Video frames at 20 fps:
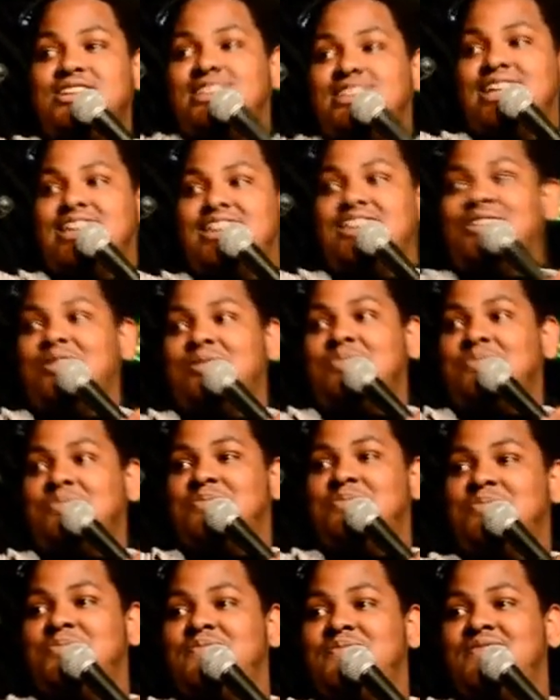standing up?
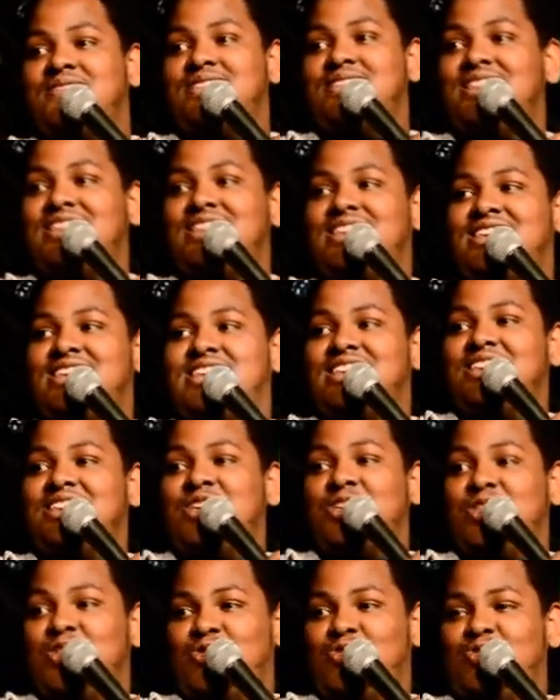
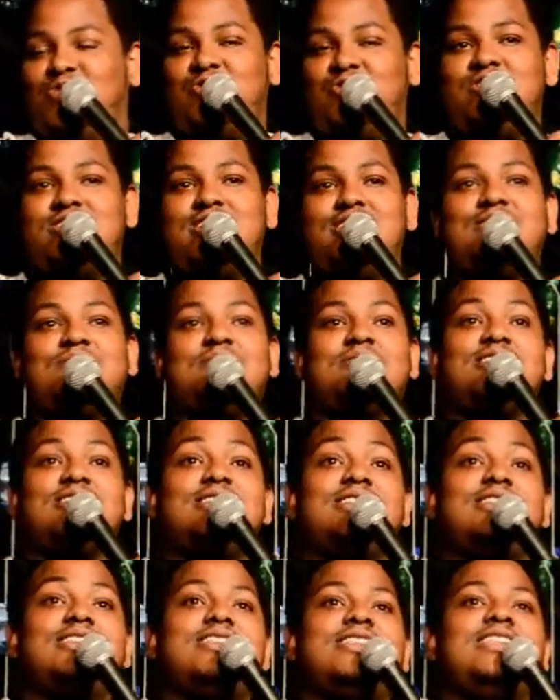You 2
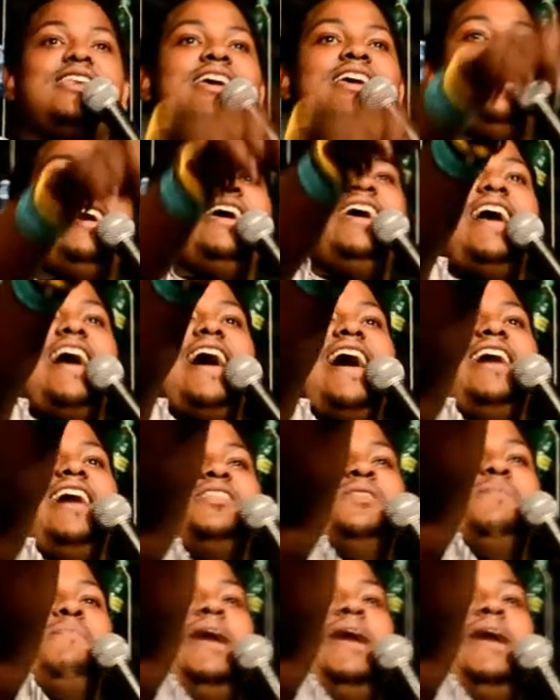gentlemen. At the